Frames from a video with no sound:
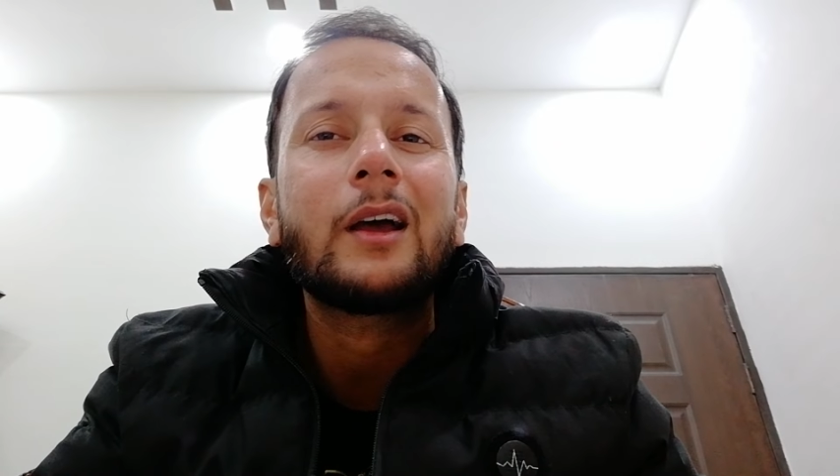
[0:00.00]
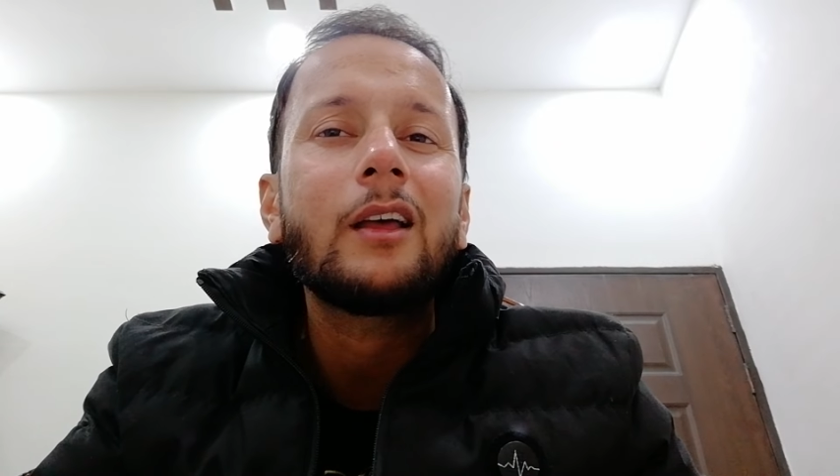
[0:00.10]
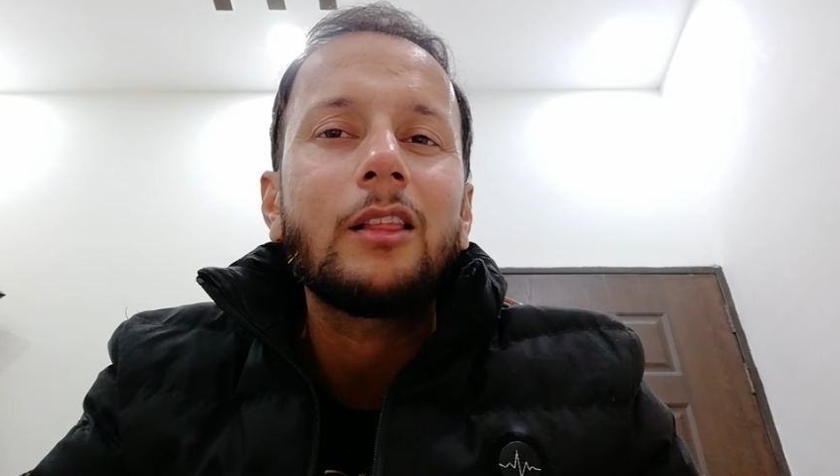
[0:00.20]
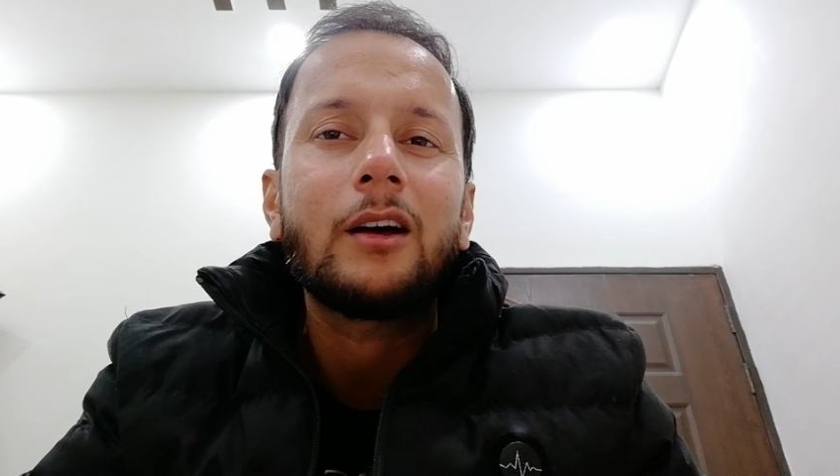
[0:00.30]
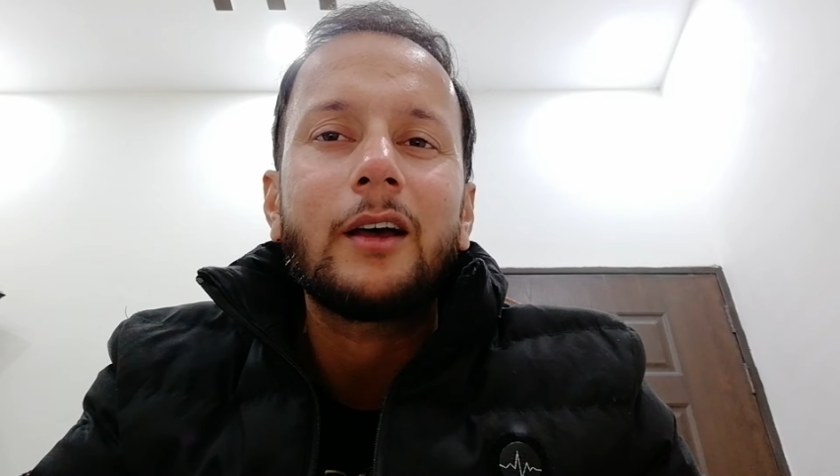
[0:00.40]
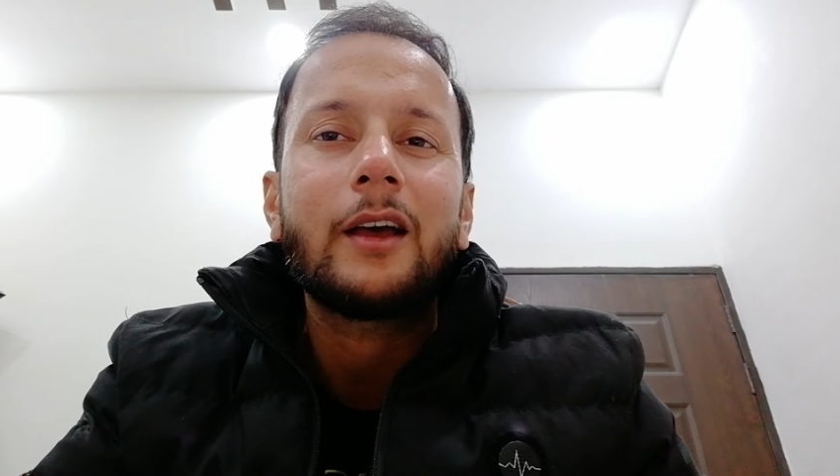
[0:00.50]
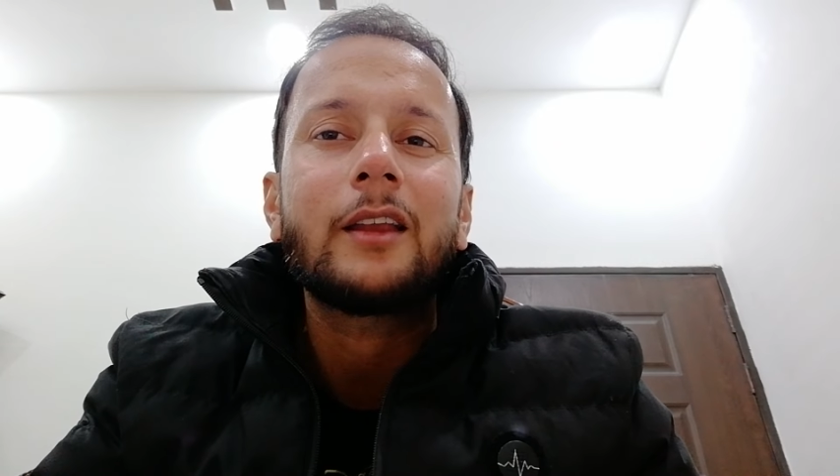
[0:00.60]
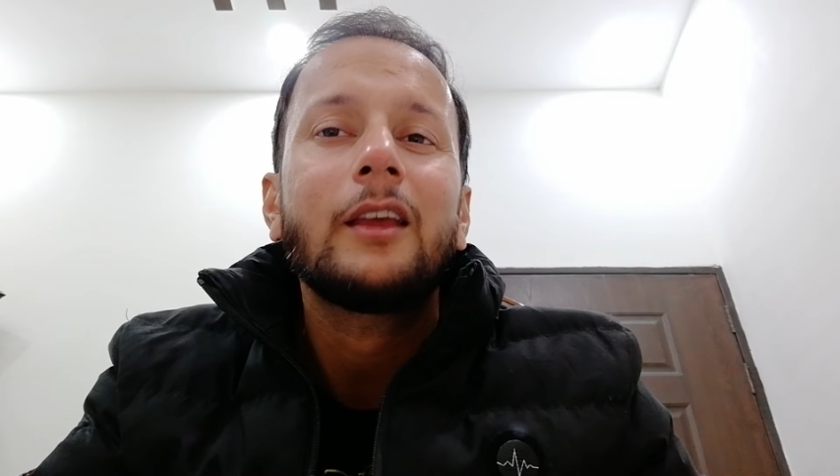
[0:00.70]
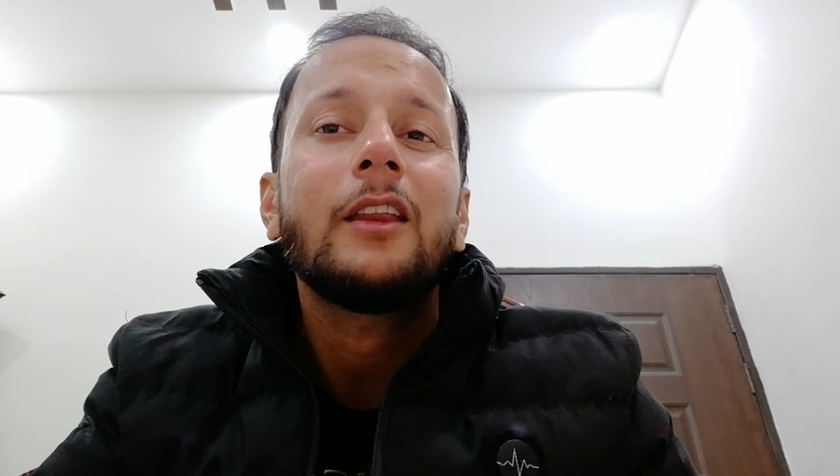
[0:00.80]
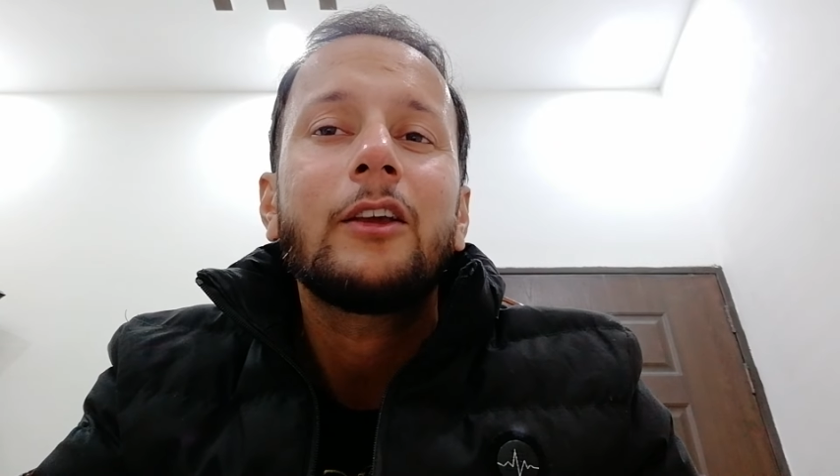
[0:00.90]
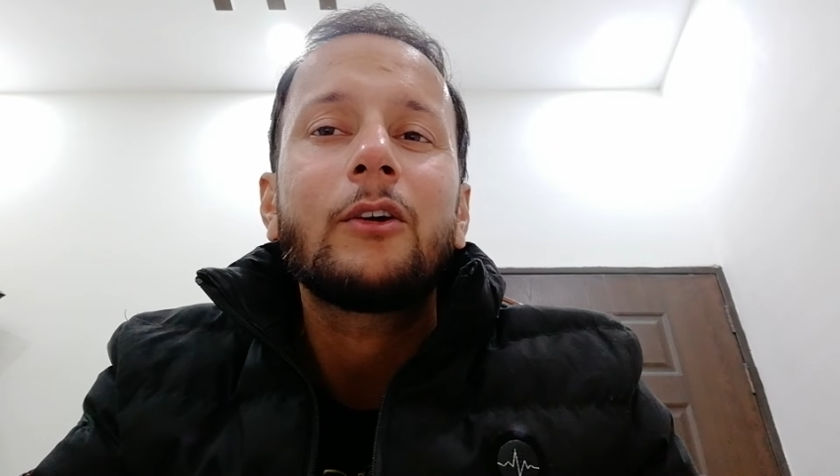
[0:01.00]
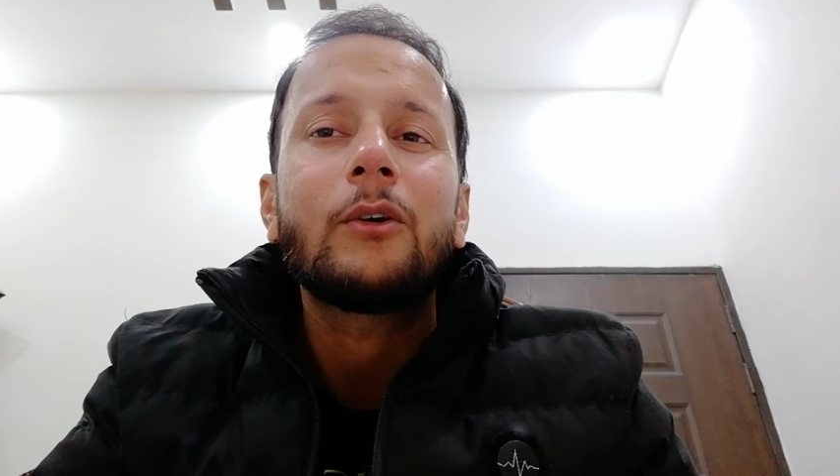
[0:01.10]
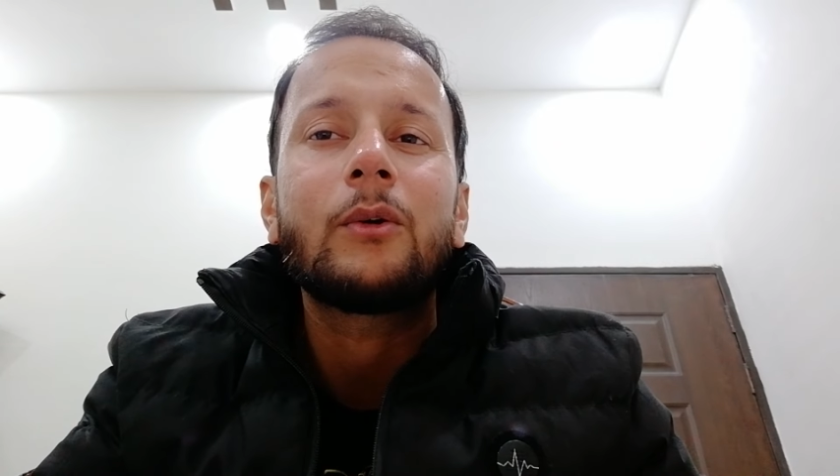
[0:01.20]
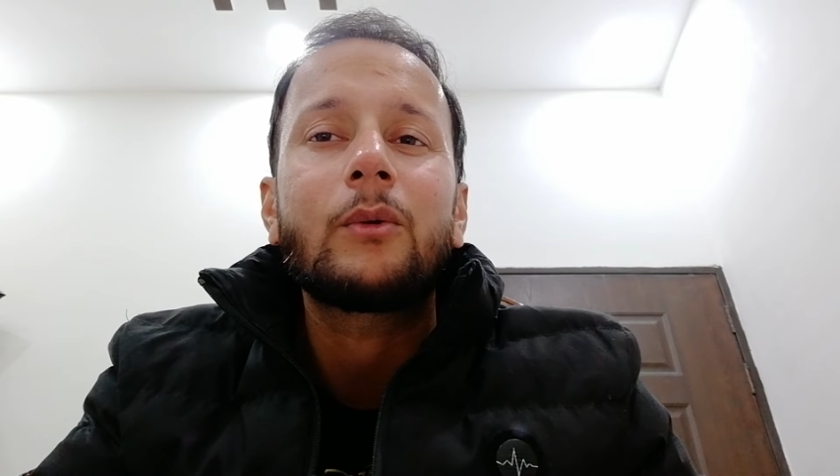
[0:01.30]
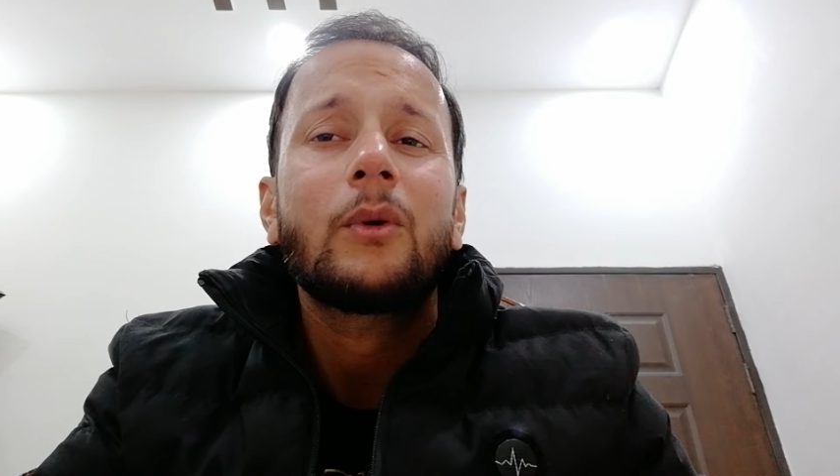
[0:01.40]
Ella and
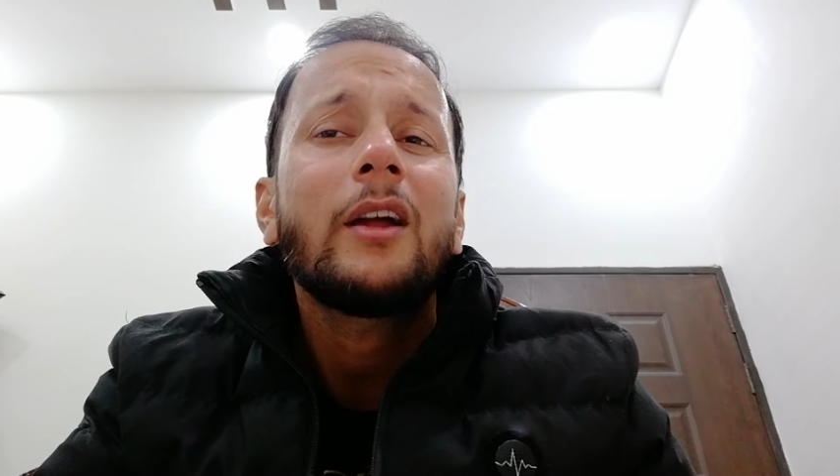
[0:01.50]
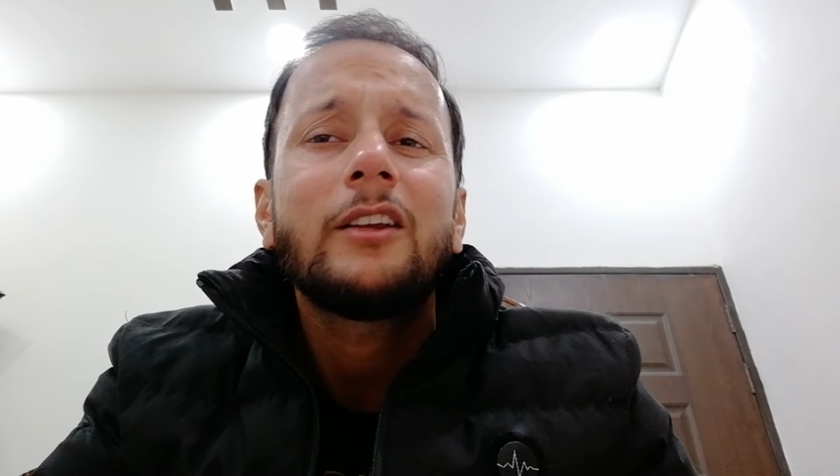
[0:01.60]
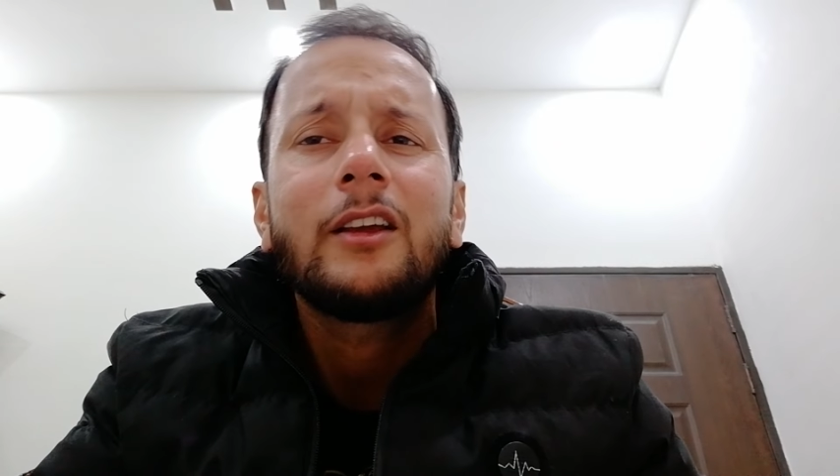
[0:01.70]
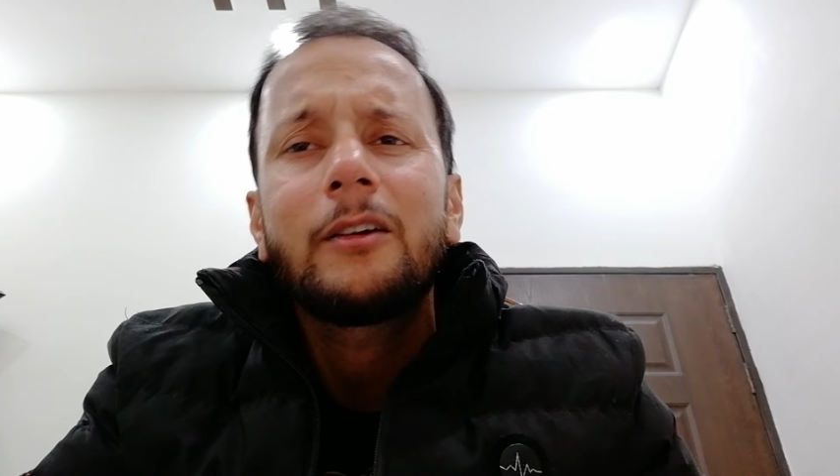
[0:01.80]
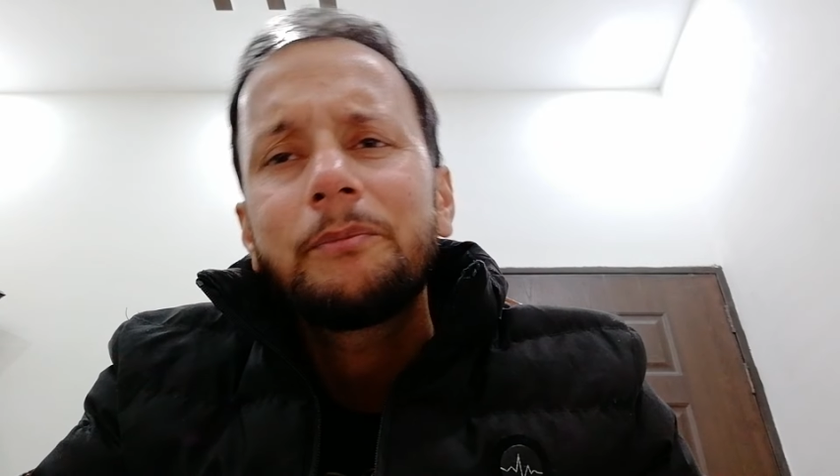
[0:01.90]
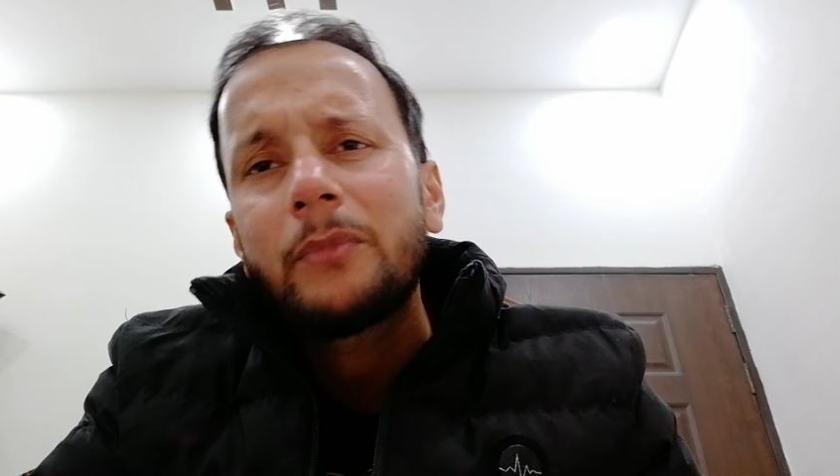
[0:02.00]
Inigo, writing,